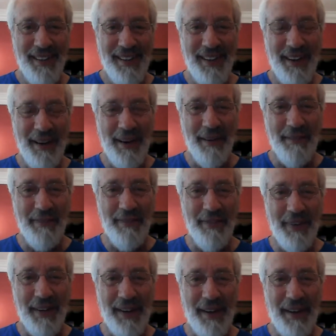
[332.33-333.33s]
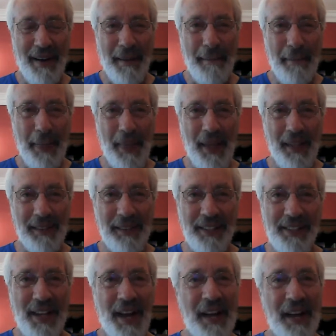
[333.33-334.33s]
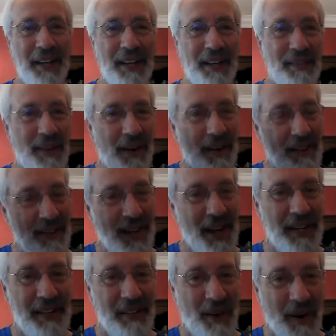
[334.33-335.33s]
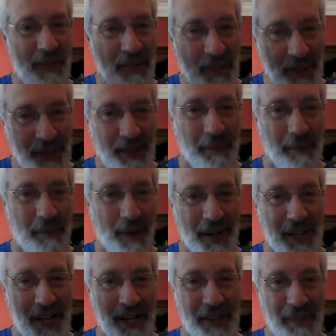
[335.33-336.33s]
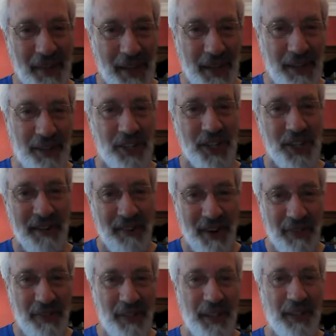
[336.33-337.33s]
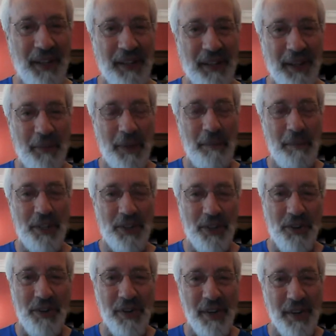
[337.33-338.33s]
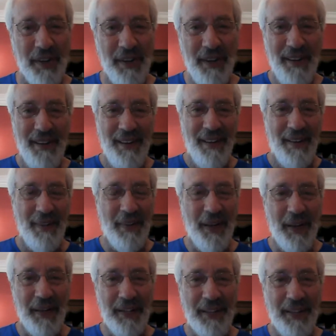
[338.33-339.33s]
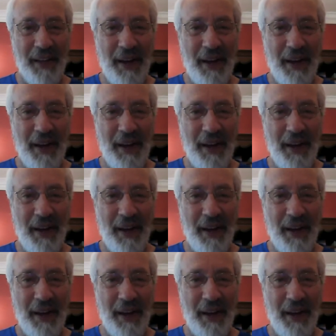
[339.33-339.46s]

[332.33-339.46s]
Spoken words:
of, at least not in our thinking mind, not in the energy of our thinking, can we be certain that